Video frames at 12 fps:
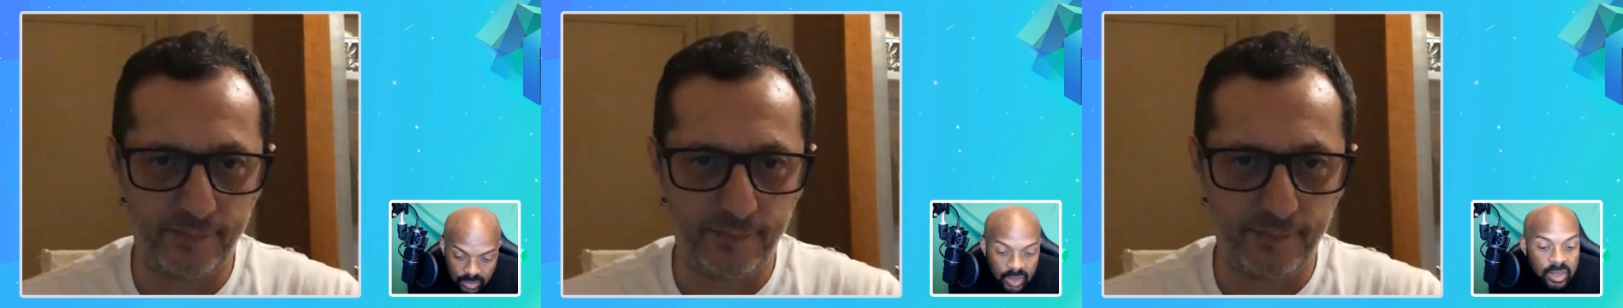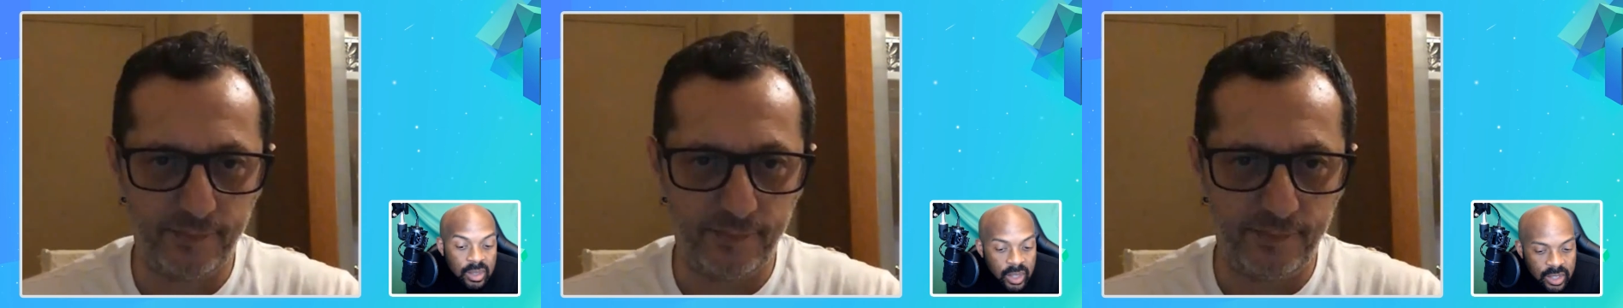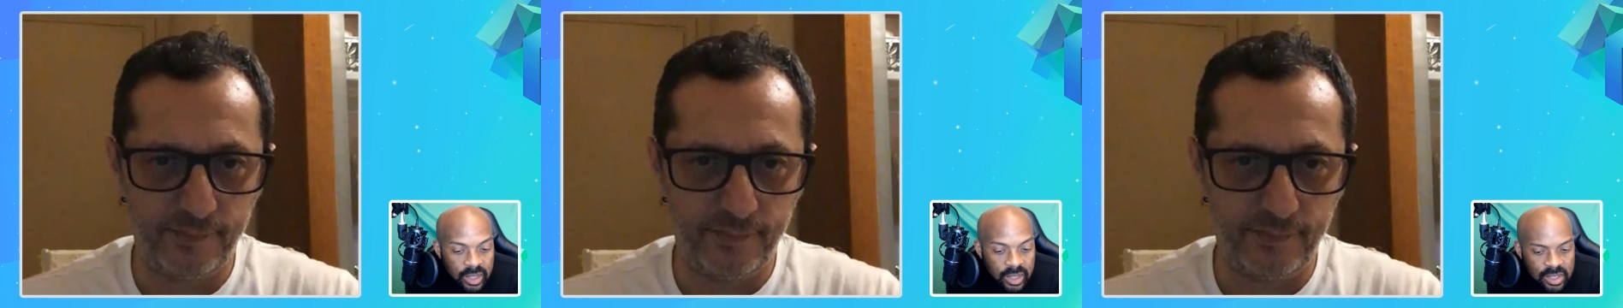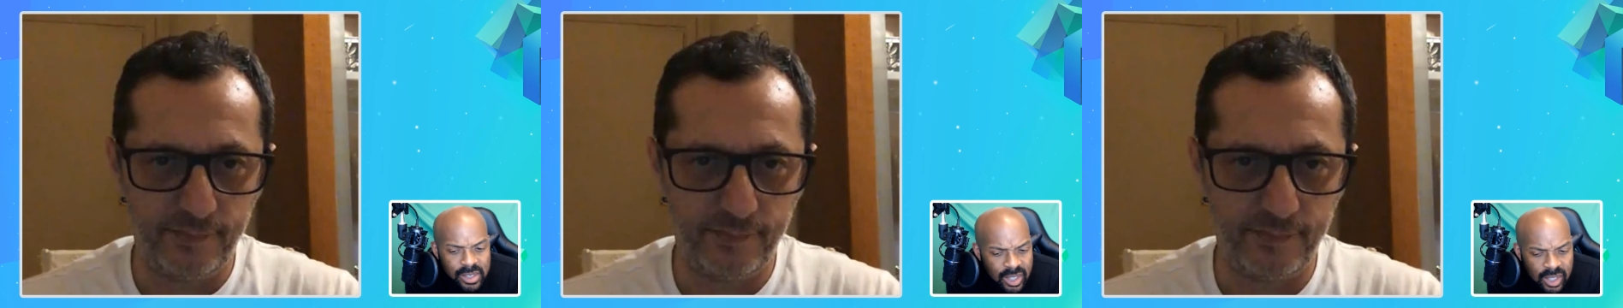Speaker 1: Excellent.
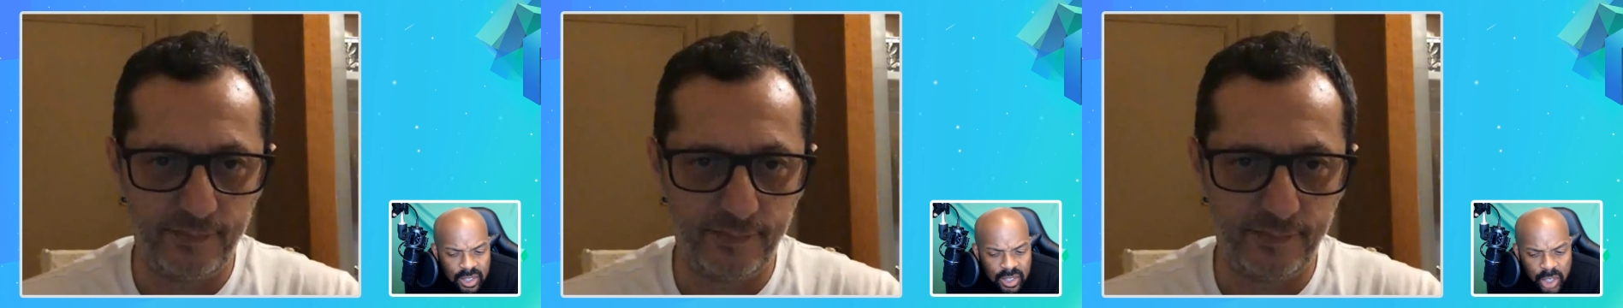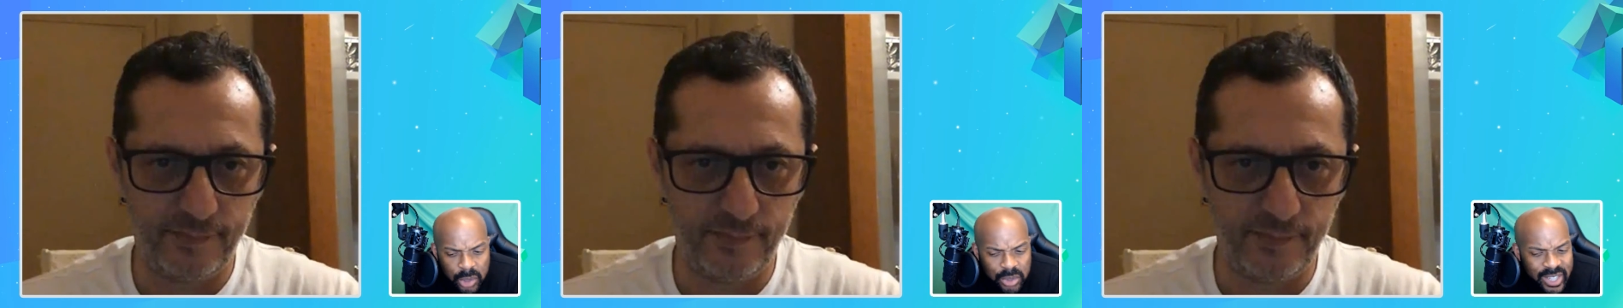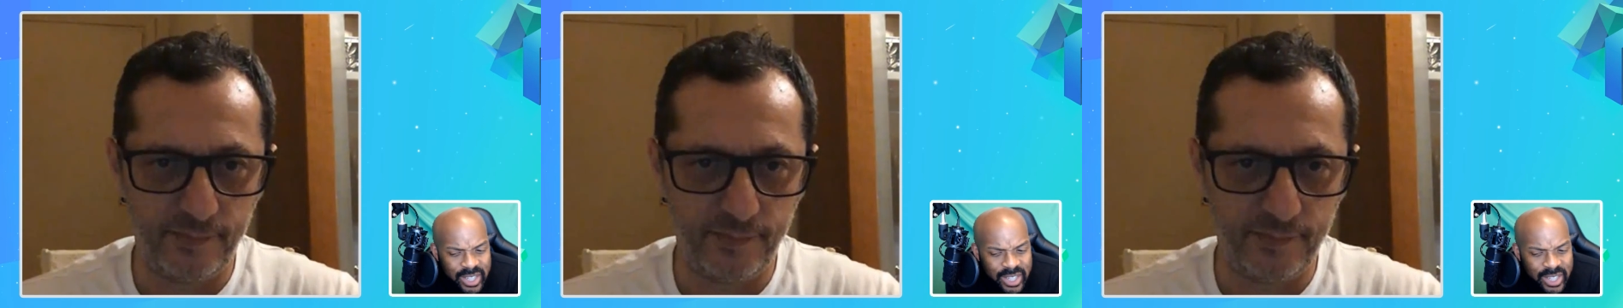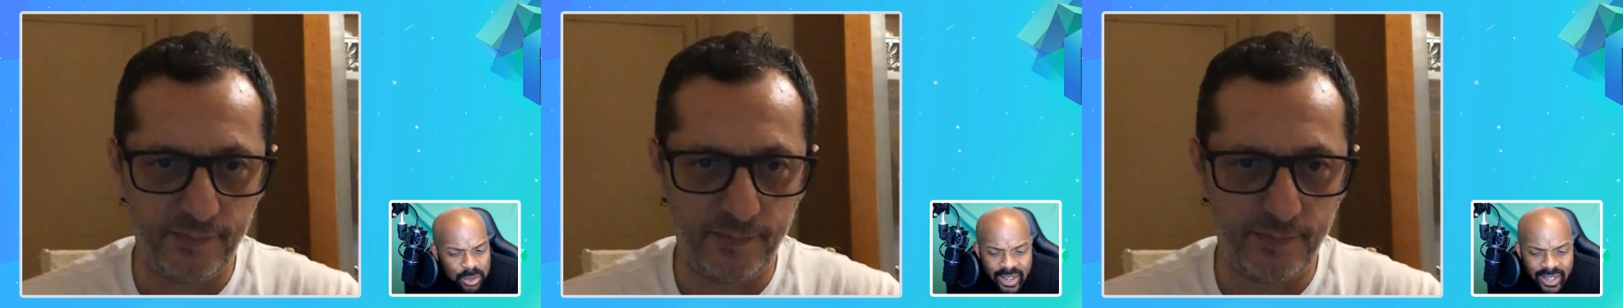So it sounds like
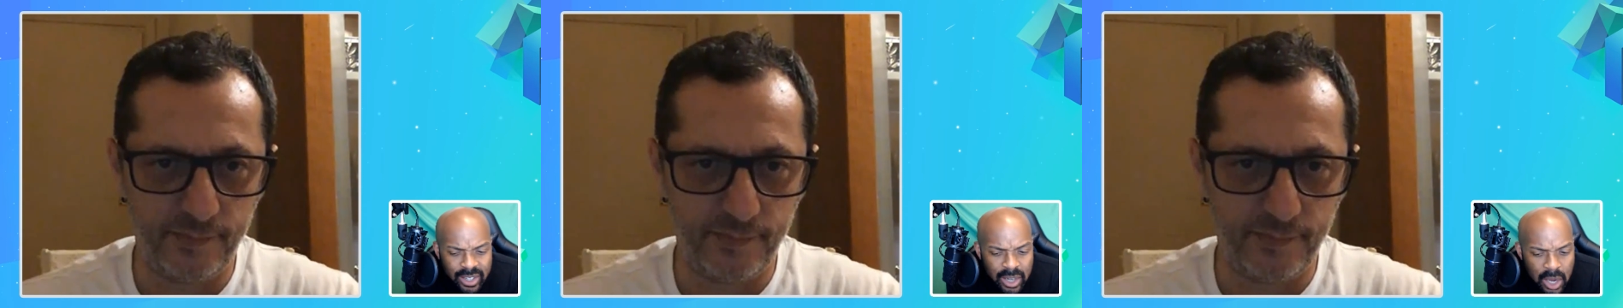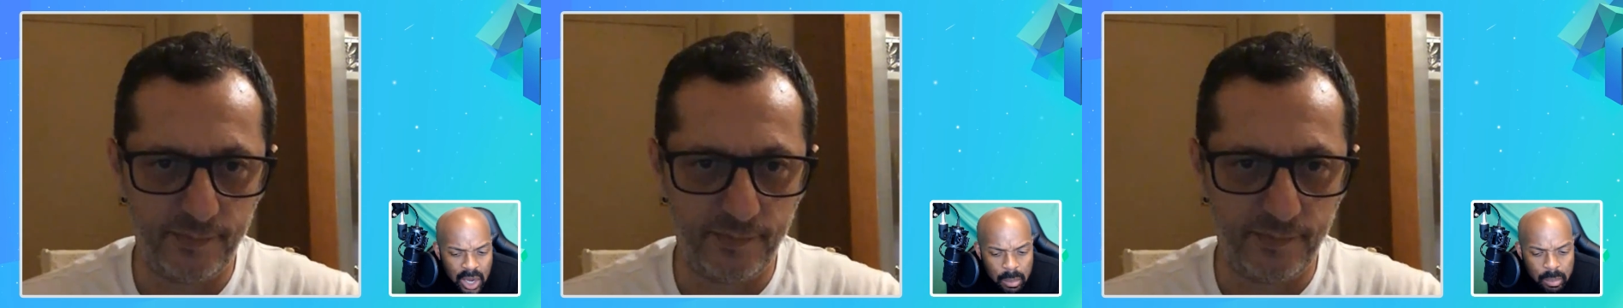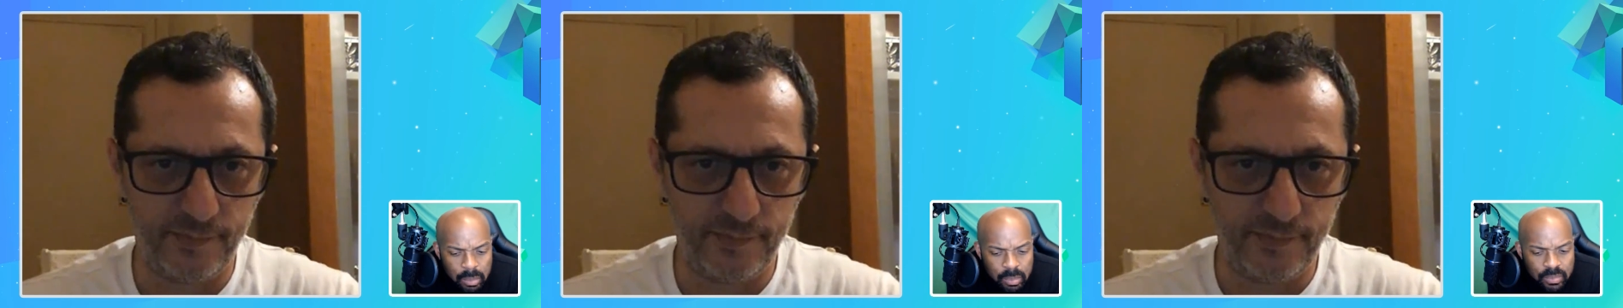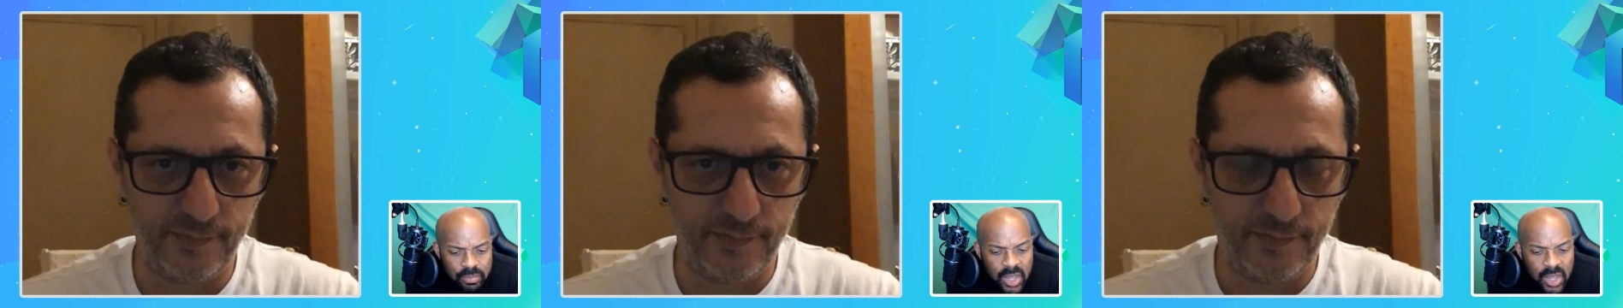um,
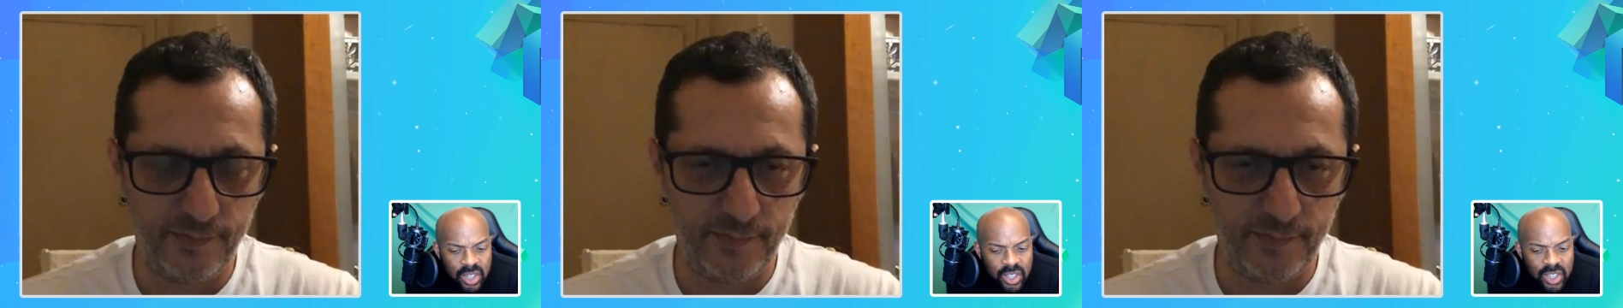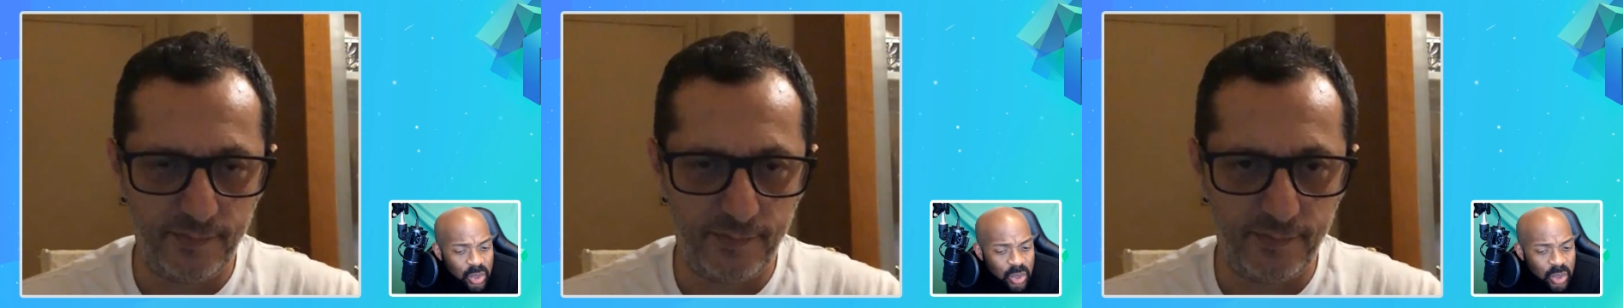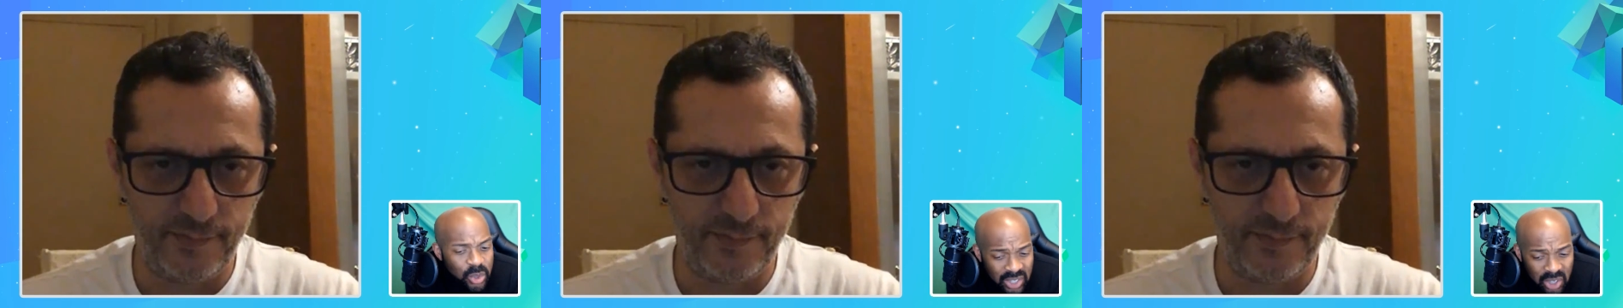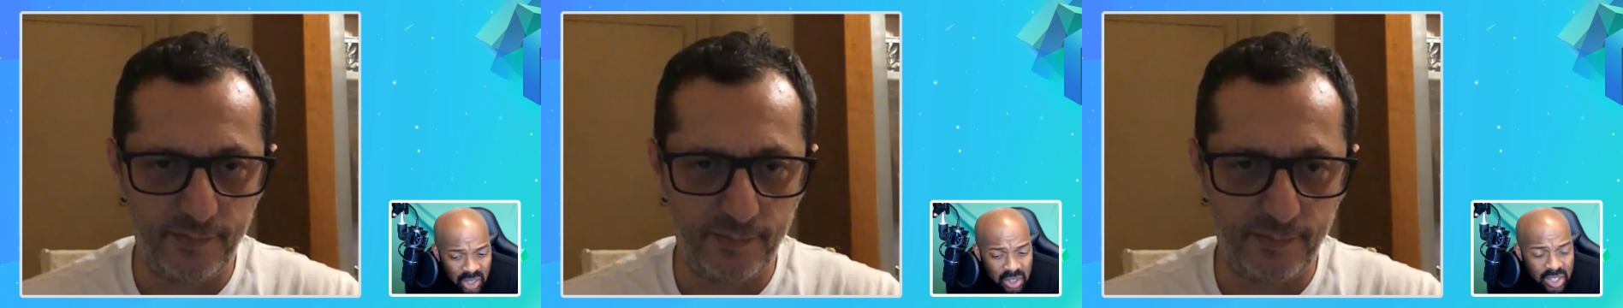you do a lot,
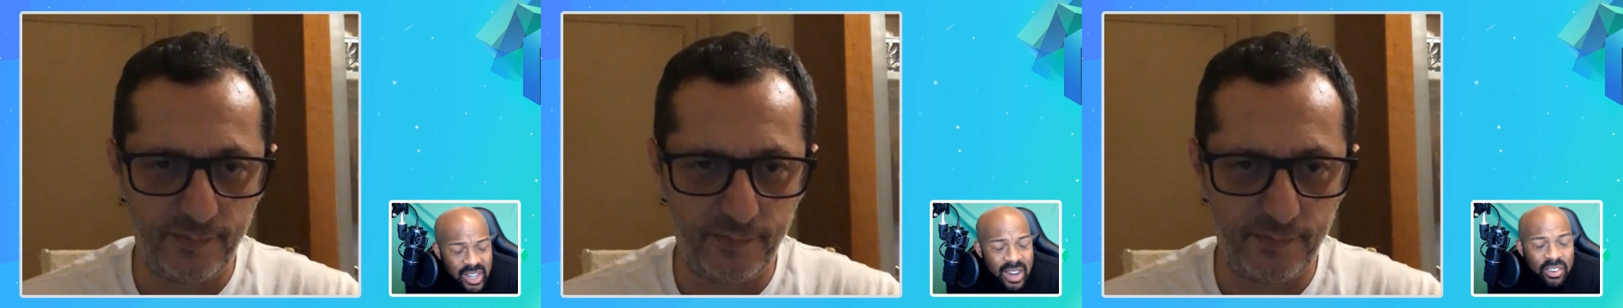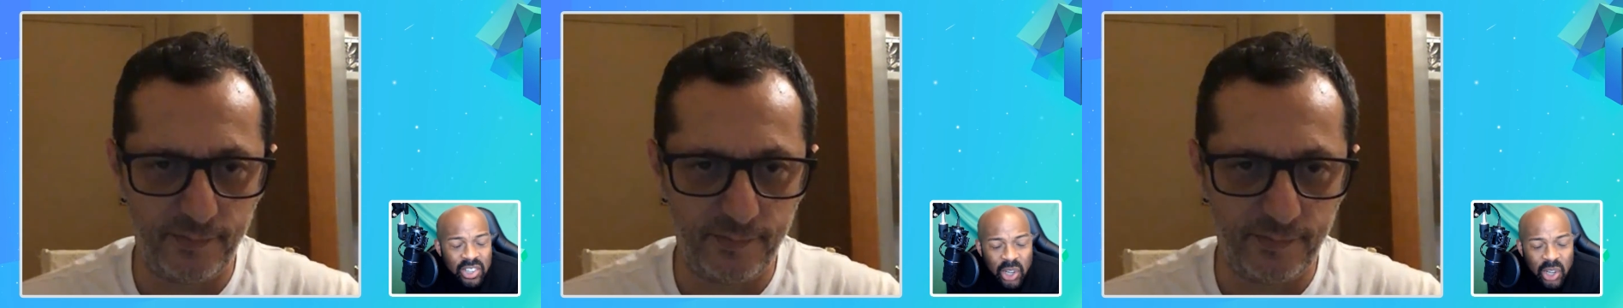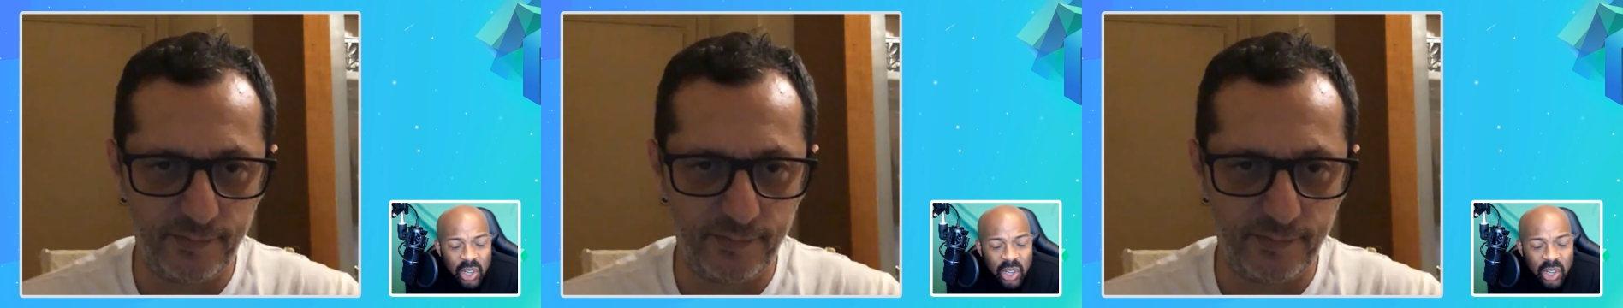you have a lot of new